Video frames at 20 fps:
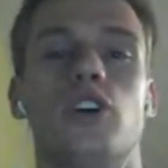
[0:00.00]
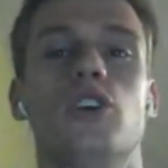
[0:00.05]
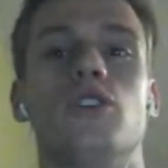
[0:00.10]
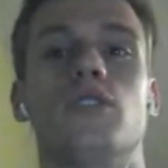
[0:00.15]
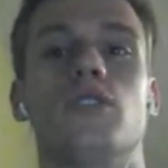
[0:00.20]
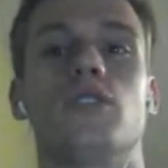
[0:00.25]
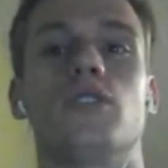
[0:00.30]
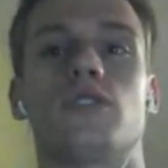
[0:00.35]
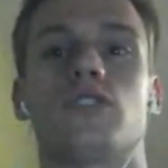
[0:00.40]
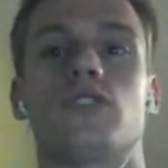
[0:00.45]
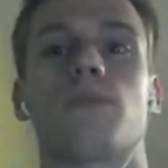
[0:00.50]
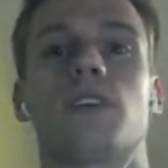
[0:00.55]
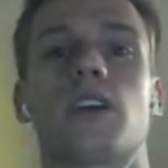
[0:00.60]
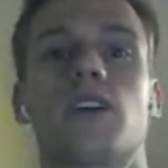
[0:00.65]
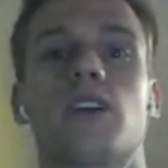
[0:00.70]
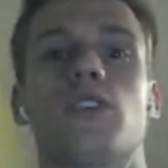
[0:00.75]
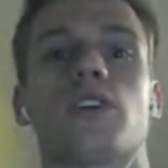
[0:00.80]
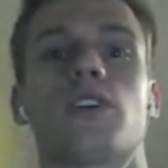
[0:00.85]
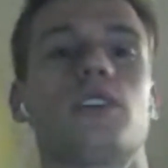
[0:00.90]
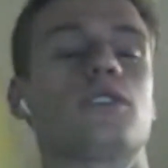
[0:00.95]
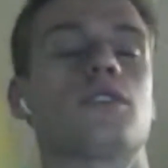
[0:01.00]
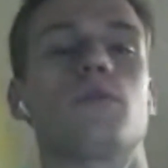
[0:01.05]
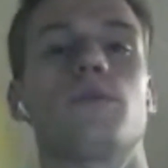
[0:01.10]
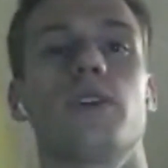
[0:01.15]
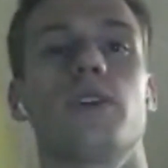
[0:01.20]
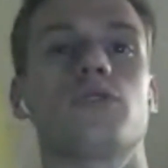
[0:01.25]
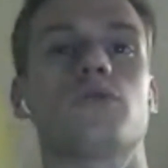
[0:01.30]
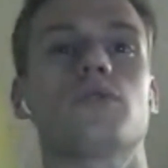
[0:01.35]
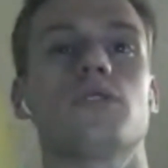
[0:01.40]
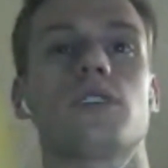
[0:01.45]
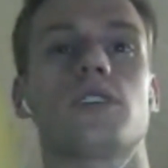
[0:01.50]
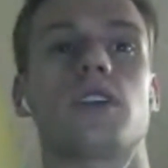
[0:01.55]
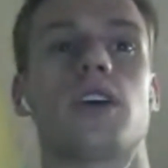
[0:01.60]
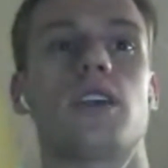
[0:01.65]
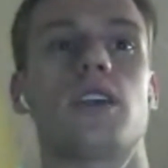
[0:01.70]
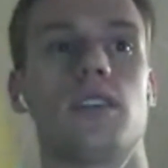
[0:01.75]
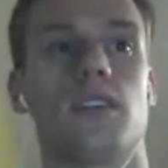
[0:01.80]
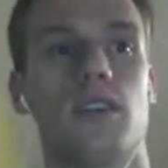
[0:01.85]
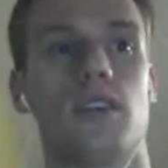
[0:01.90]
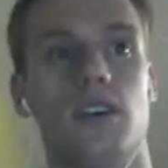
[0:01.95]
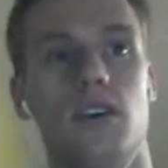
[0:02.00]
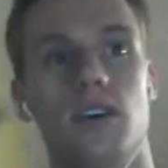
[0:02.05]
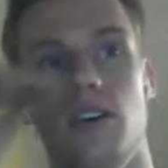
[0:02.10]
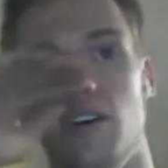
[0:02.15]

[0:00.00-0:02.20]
couldn't stop to take a look at it, and someone else was looking at it.